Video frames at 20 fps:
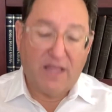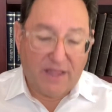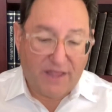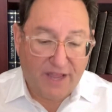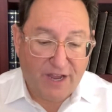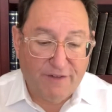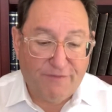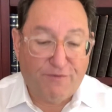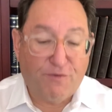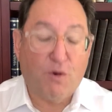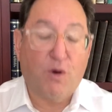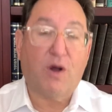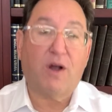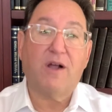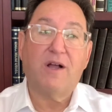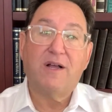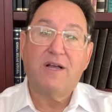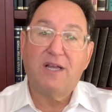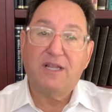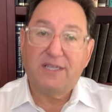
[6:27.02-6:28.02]

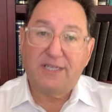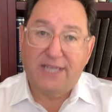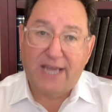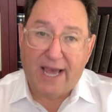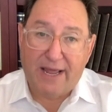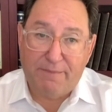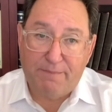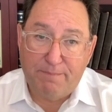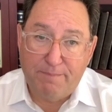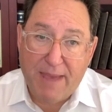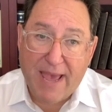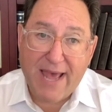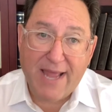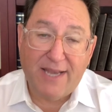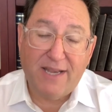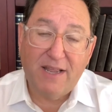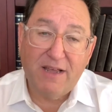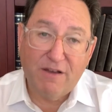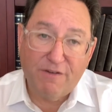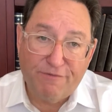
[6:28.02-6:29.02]
Therefore, 10
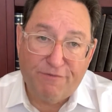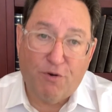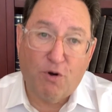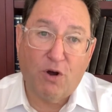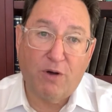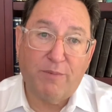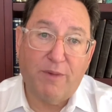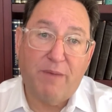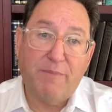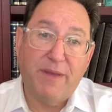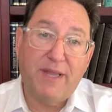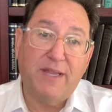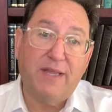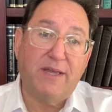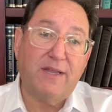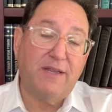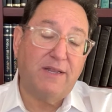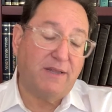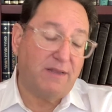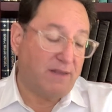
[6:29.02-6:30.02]
men form a
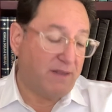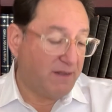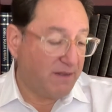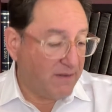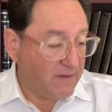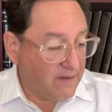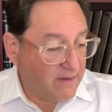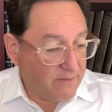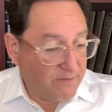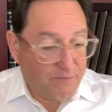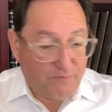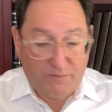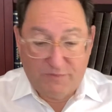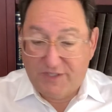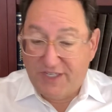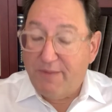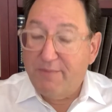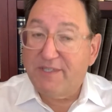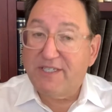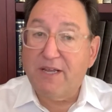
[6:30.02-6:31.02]
minyan.
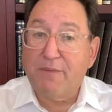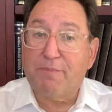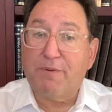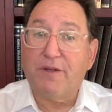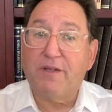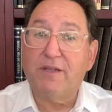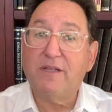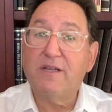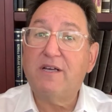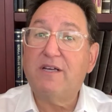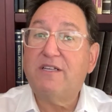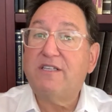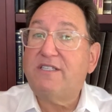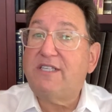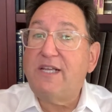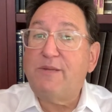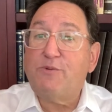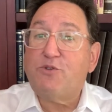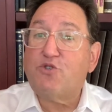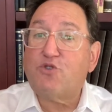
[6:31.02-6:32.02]
Seems simple,
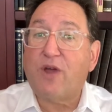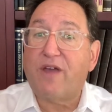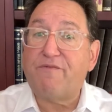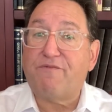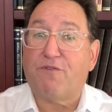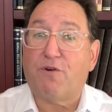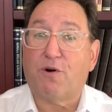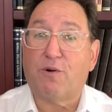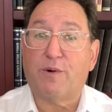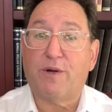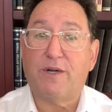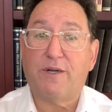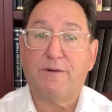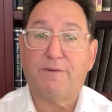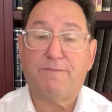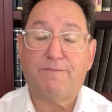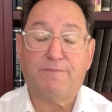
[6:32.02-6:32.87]
seems straightforward.